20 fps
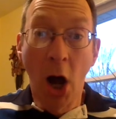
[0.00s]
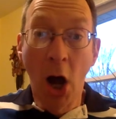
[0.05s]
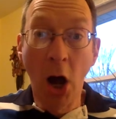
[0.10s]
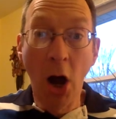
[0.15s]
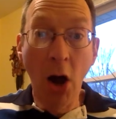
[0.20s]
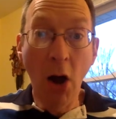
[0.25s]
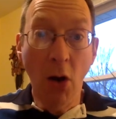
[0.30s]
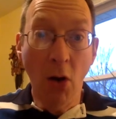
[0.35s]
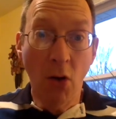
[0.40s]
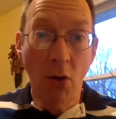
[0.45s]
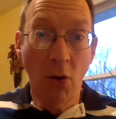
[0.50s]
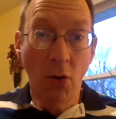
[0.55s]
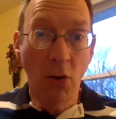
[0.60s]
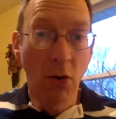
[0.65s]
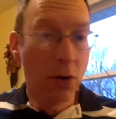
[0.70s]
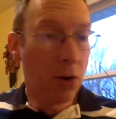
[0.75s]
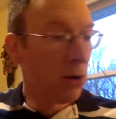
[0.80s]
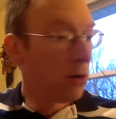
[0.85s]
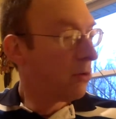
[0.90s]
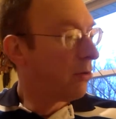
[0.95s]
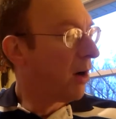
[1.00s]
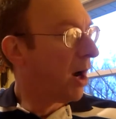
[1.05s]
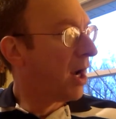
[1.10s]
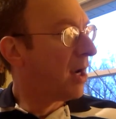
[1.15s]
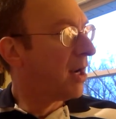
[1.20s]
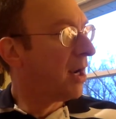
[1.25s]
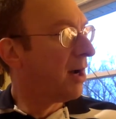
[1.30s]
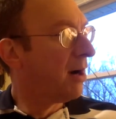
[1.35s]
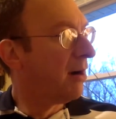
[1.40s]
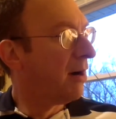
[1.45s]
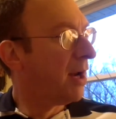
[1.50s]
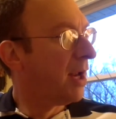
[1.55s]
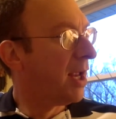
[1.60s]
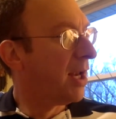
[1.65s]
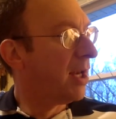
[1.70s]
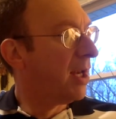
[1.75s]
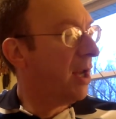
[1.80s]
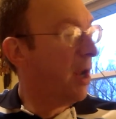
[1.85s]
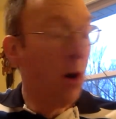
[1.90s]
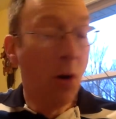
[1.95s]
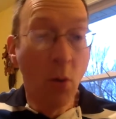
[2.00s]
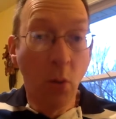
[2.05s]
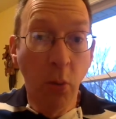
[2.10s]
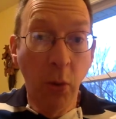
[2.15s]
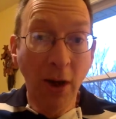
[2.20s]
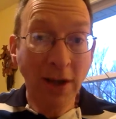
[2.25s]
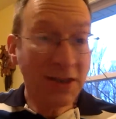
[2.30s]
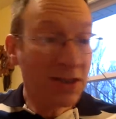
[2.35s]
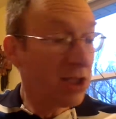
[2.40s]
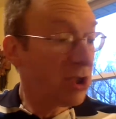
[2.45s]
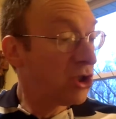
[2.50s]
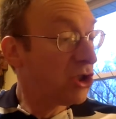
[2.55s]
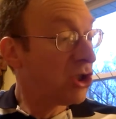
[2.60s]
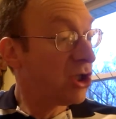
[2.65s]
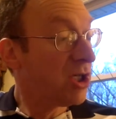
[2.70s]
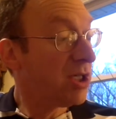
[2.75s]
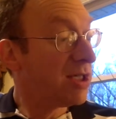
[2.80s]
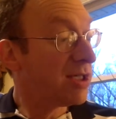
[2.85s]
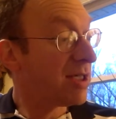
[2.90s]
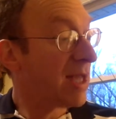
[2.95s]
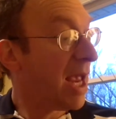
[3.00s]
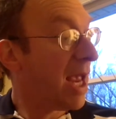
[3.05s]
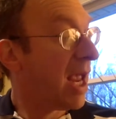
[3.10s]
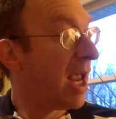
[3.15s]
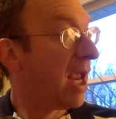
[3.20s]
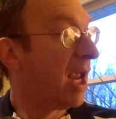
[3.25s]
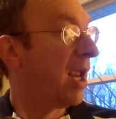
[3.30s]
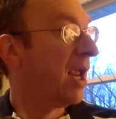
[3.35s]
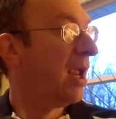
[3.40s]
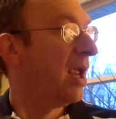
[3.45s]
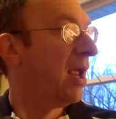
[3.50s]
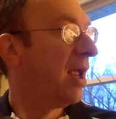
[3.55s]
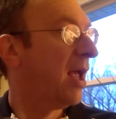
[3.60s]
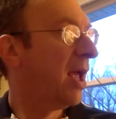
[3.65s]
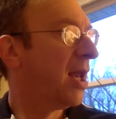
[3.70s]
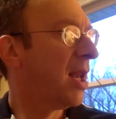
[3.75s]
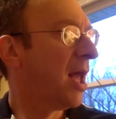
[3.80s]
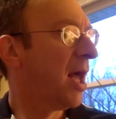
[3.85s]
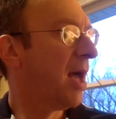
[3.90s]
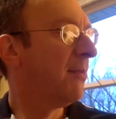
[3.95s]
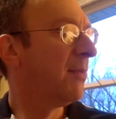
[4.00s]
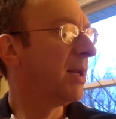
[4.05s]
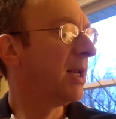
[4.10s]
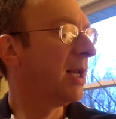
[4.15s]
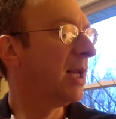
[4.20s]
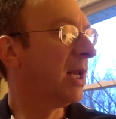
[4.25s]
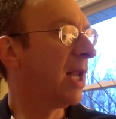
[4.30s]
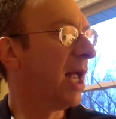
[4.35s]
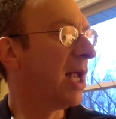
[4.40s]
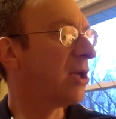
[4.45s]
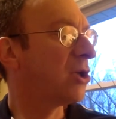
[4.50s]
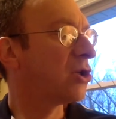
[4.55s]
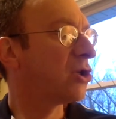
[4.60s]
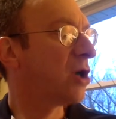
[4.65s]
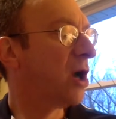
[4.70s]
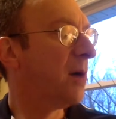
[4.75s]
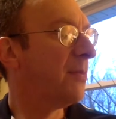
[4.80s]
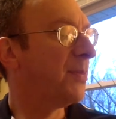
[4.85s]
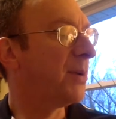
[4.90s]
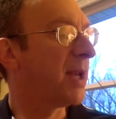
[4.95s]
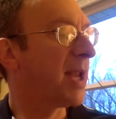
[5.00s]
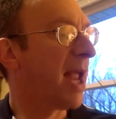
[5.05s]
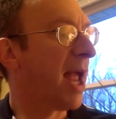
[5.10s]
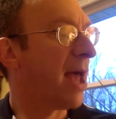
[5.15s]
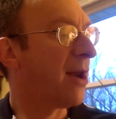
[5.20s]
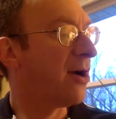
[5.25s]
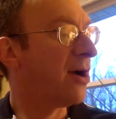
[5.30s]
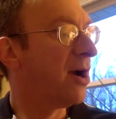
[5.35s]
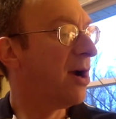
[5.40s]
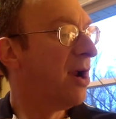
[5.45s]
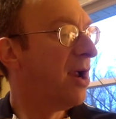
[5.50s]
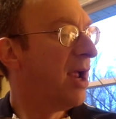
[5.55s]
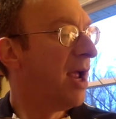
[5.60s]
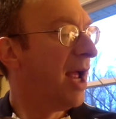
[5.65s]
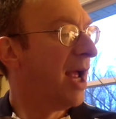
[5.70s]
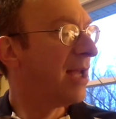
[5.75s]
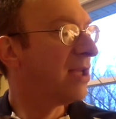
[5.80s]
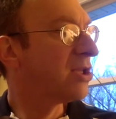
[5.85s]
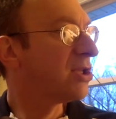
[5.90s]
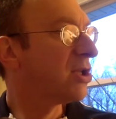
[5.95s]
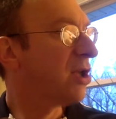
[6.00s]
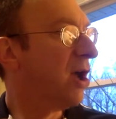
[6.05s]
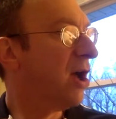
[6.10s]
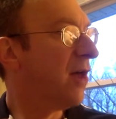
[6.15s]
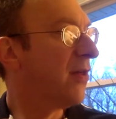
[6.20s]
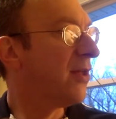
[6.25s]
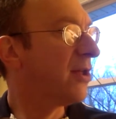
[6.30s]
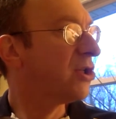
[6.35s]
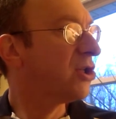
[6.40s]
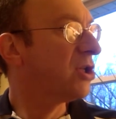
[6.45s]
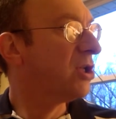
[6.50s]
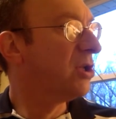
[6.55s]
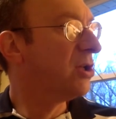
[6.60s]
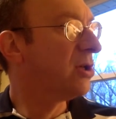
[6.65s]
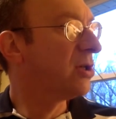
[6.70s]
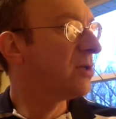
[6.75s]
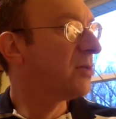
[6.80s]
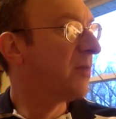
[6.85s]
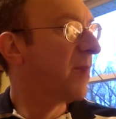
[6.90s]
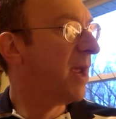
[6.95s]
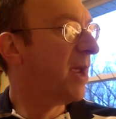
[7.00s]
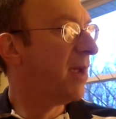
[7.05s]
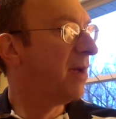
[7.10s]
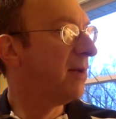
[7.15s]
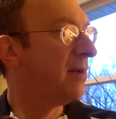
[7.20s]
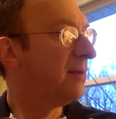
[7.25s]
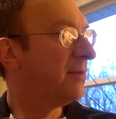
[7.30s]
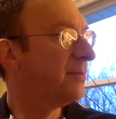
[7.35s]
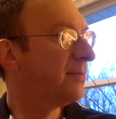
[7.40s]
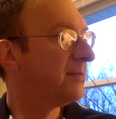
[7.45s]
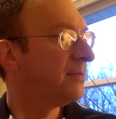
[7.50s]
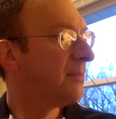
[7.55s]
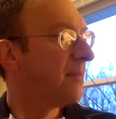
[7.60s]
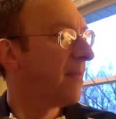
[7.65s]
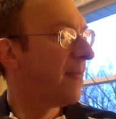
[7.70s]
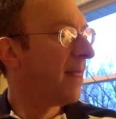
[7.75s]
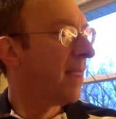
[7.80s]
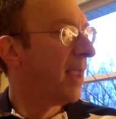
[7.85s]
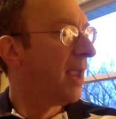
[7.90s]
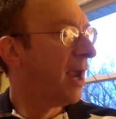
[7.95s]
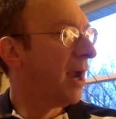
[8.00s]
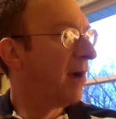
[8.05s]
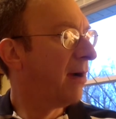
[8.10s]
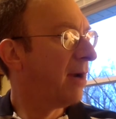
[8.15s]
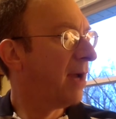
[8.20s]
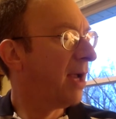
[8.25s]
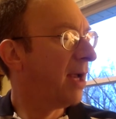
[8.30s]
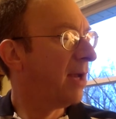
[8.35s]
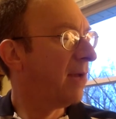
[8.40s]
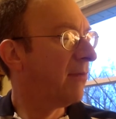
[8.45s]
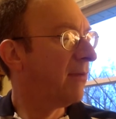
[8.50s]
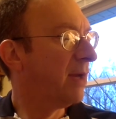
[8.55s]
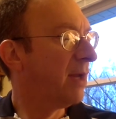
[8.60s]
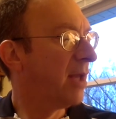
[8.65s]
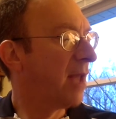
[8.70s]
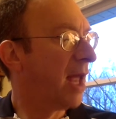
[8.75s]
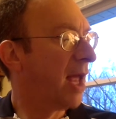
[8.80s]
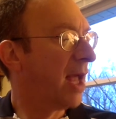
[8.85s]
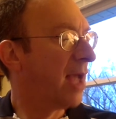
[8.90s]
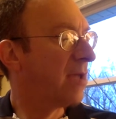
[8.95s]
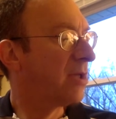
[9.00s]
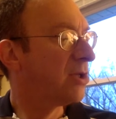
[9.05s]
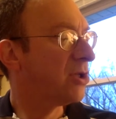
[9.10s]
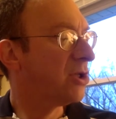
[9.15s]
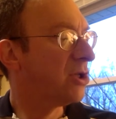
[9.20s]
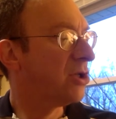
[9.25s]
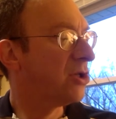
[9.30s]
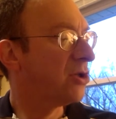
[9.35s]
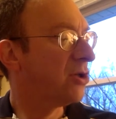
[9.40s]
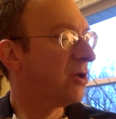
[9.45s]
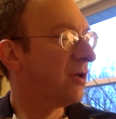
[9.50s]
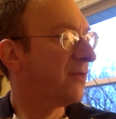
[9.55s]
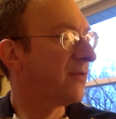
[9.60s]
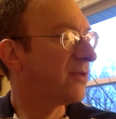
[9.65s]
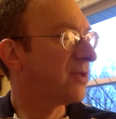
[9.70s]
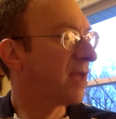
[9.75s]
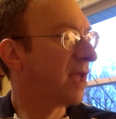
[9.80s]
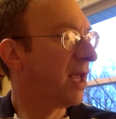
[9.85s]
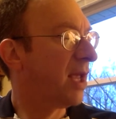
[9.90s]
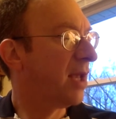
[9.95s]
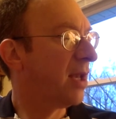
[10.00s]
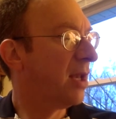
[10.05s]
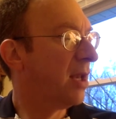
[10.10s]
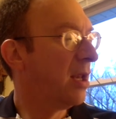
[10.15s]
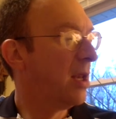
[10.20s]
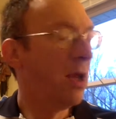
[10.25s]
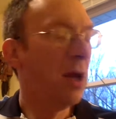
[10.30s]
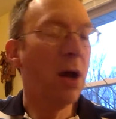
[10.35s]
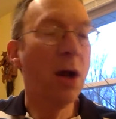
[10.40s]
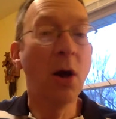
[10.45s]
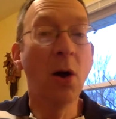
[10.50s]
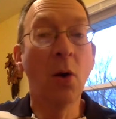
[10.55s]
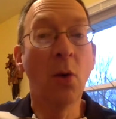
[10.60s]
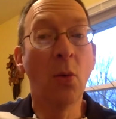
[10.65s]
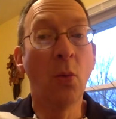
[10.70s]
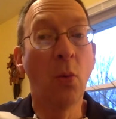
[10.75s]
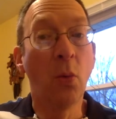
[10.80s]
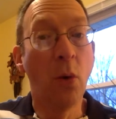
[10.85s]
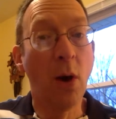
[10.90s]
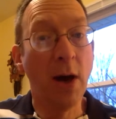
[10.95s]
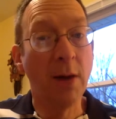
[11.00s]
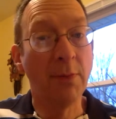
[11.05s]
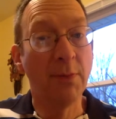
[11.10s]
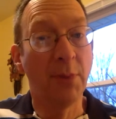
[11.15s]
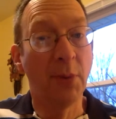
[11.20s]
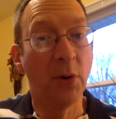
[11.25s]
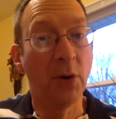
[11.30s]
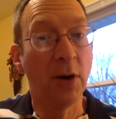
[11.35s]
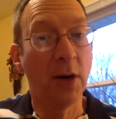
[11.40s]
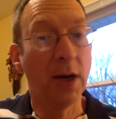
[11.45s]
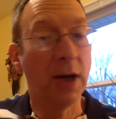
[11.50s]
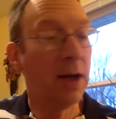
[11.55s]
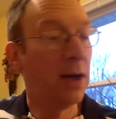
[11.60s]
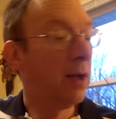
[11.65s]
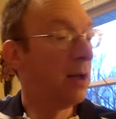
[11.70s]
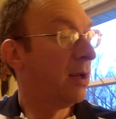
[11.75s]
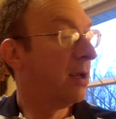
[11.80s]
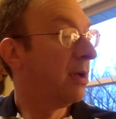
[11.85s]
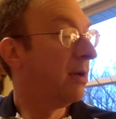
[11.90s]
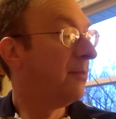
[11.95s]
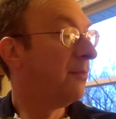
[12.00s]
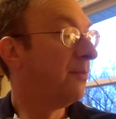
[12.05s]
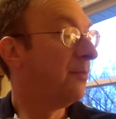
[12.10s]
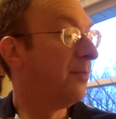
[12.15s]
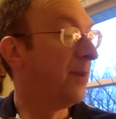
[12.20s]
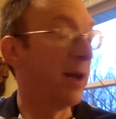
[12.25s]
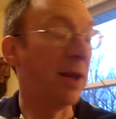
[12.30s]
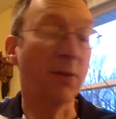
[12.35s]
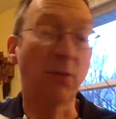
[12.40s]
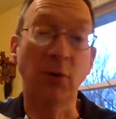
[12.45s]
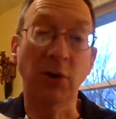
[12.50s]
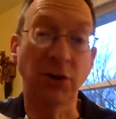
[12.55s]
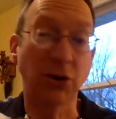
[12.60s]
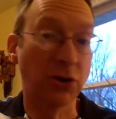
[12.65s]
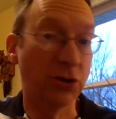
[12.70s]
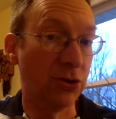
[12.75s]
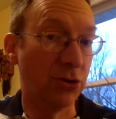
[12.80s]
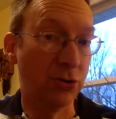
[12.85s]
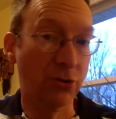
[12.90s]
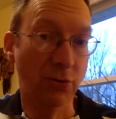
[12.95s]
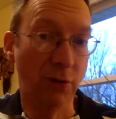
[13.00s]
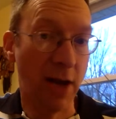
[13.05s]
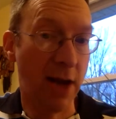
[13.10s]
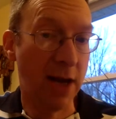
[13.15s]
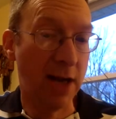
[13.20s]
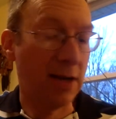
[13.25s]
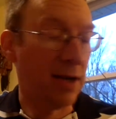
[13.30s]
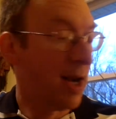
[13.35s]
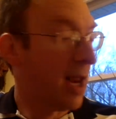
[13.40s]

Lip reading: Oh, cried Arietti. What did she say? Homily glanced sharply at her and saw that she looked pale. Arietti realized she should have said, what boy? But it was too late